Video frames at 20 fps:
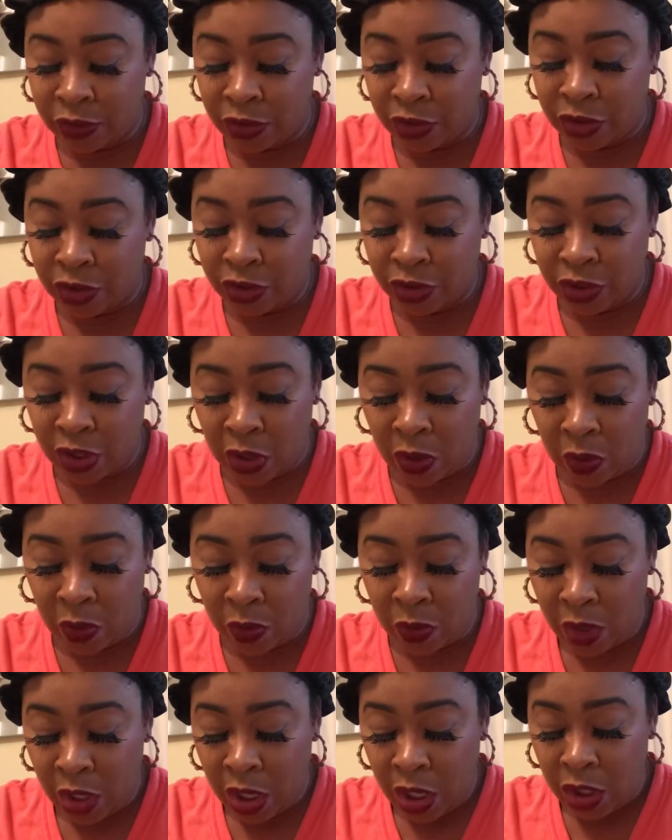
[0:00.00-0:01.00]
to
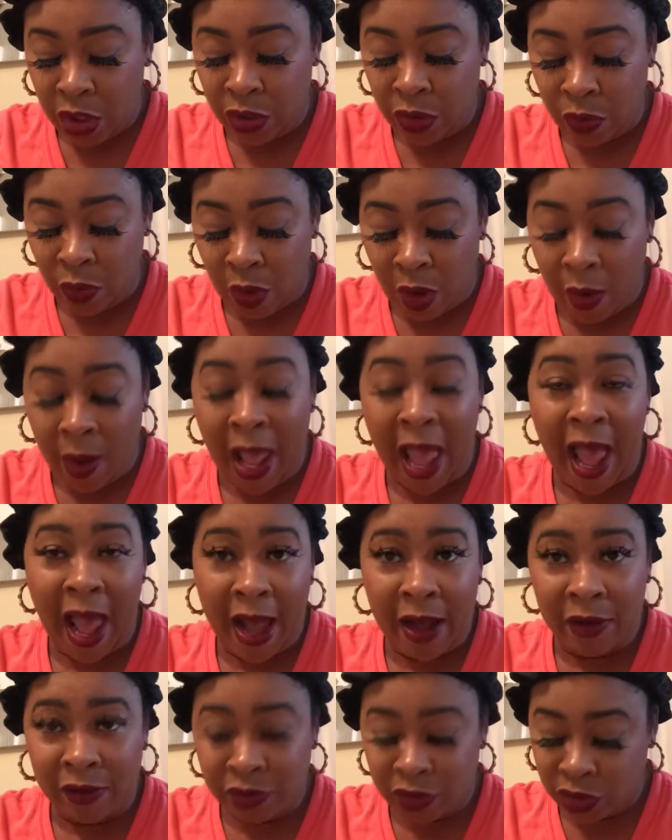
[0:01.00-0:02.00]
show you all
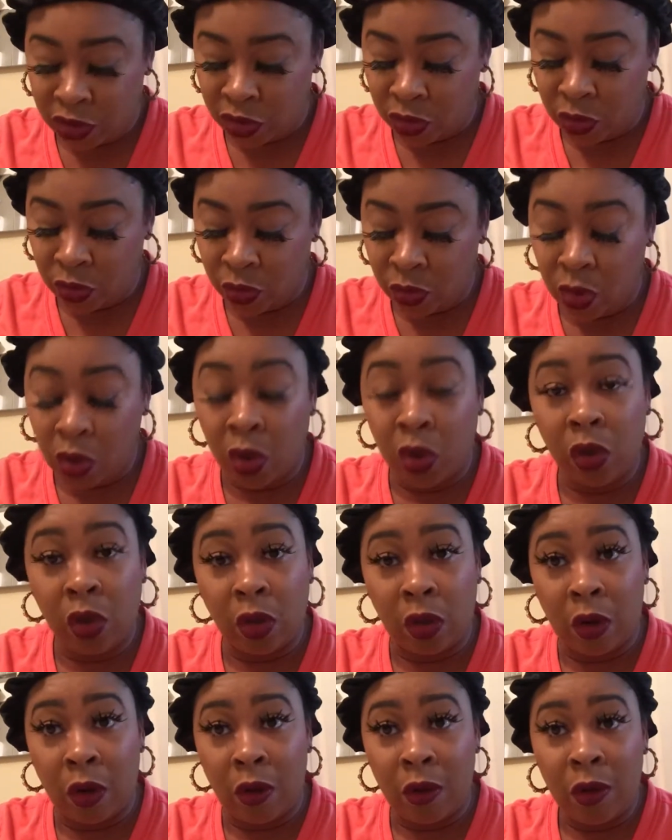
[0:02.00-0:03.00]
how to
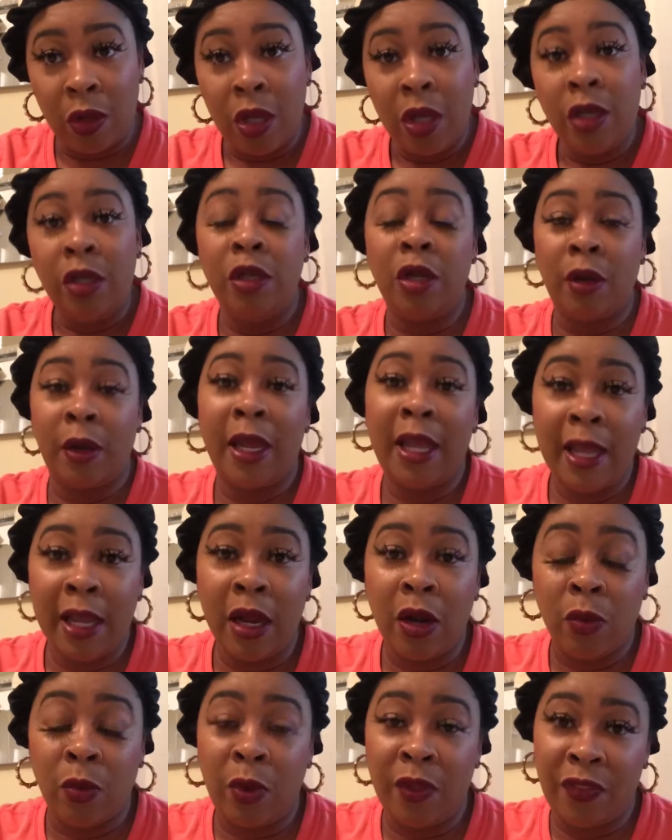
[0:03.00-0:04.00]
curl your
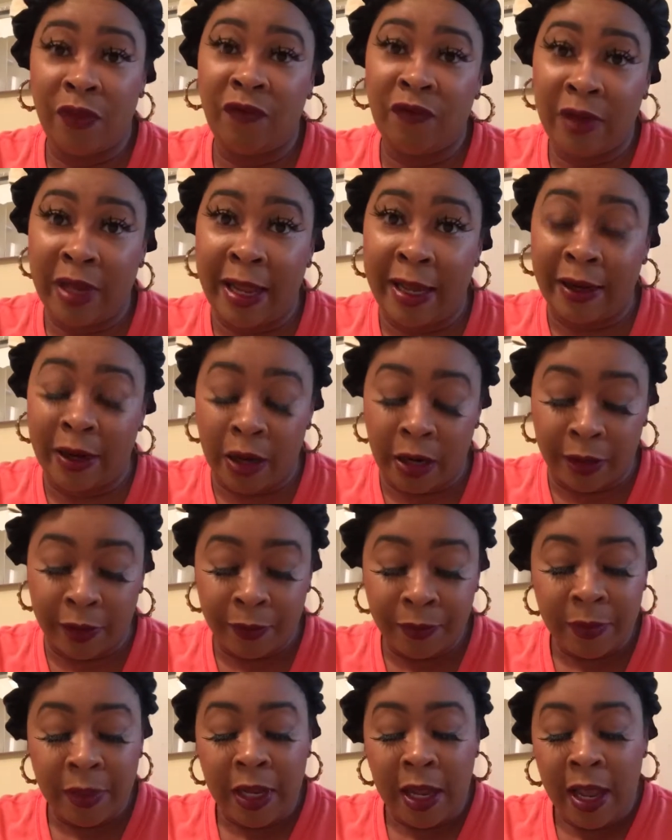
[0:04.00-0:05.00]
hair with a
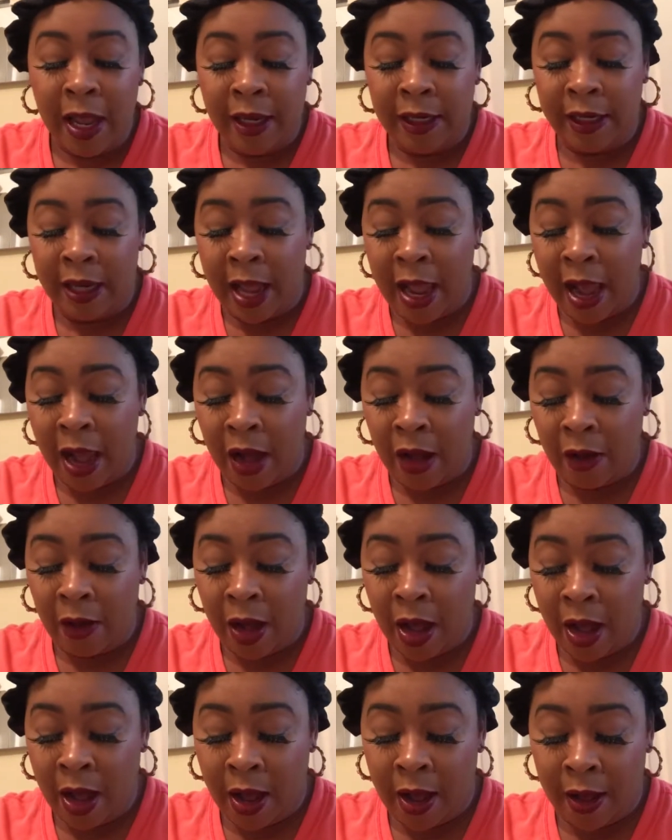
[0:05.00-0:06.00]
flat iron.
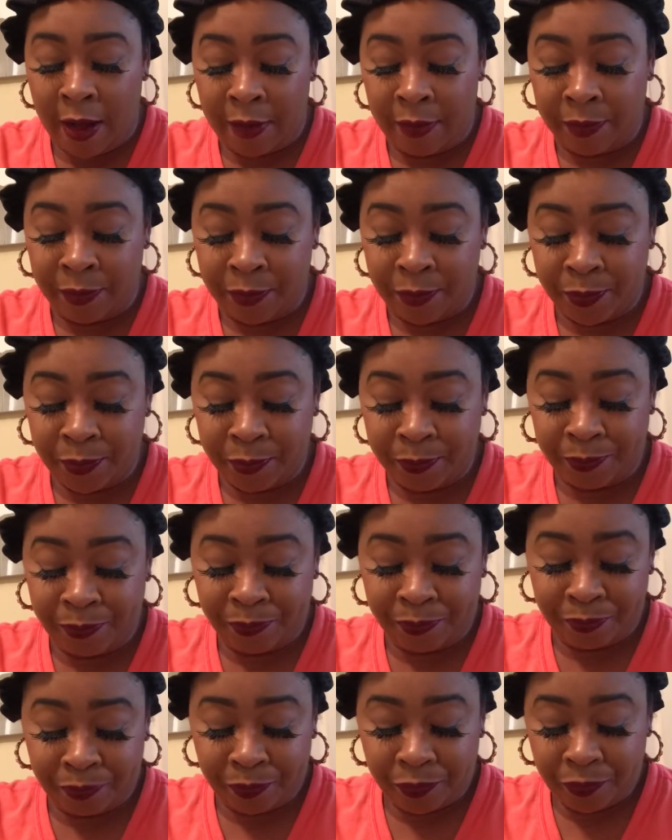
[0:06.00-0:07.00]
Now,
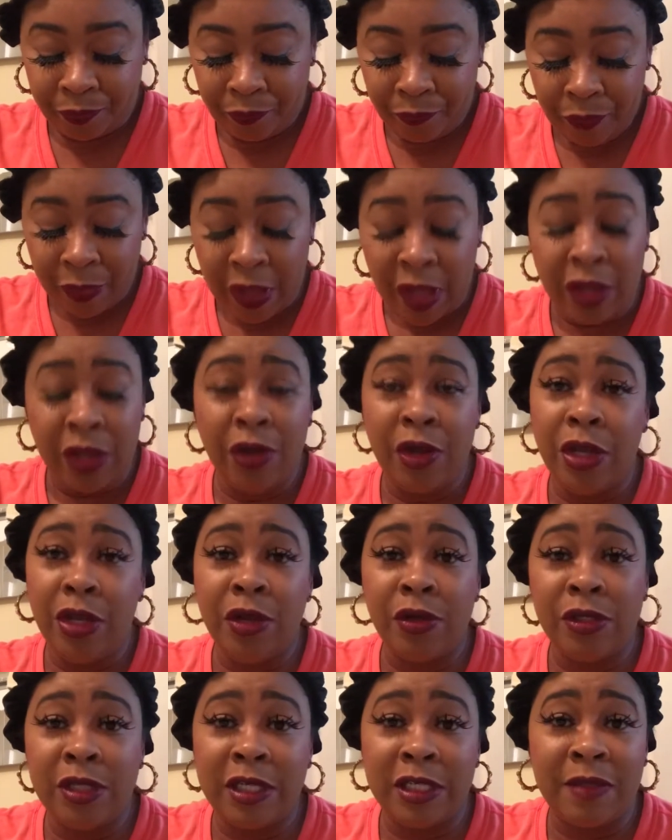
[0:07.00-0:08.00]
you can
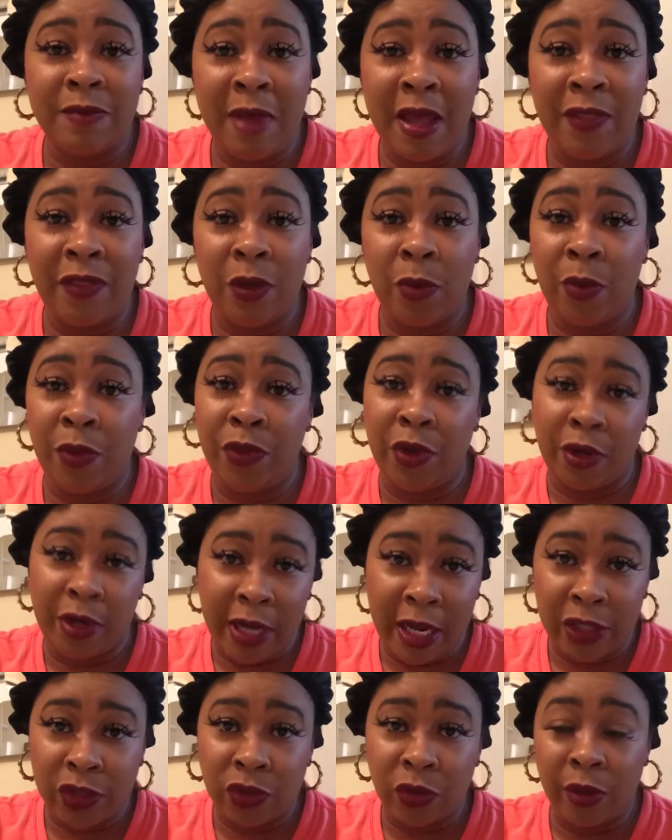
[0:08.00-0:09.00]
use this method with your
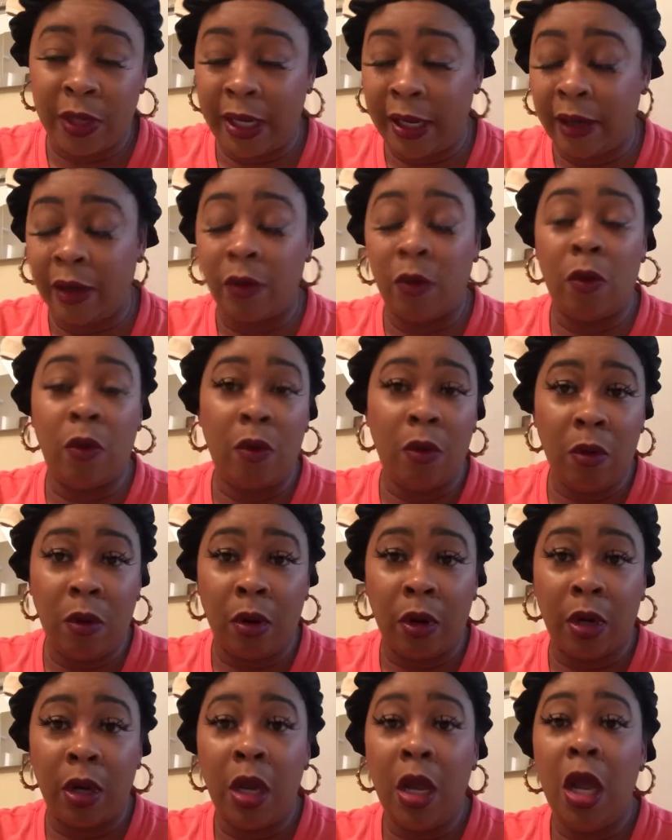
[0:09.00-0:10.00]
natural hair,
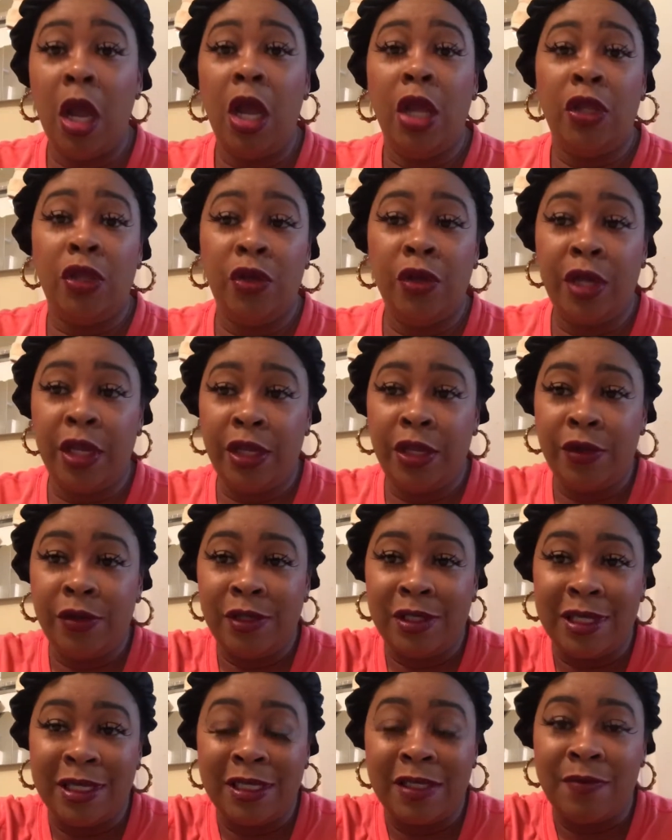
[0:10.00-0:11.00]
or you can
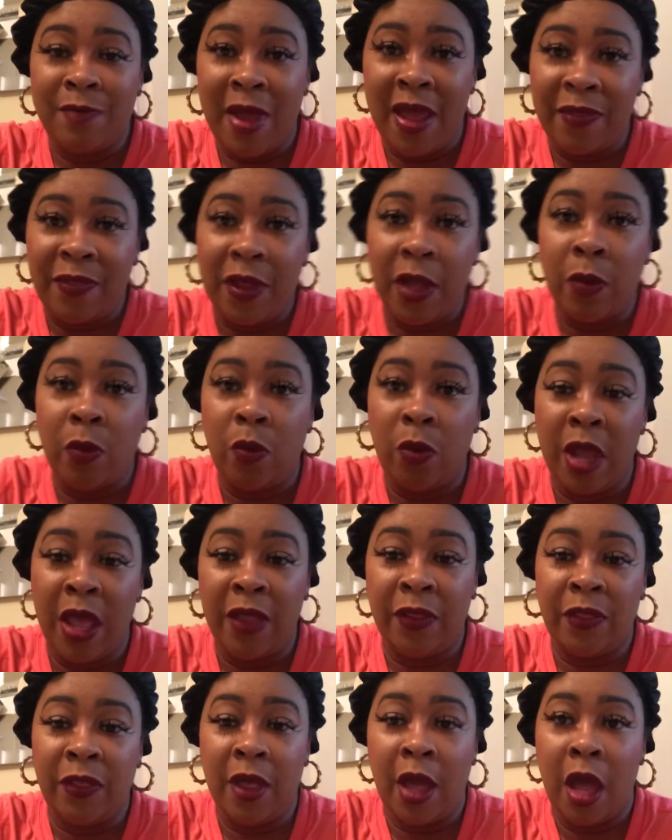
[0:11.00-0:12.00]
use this method with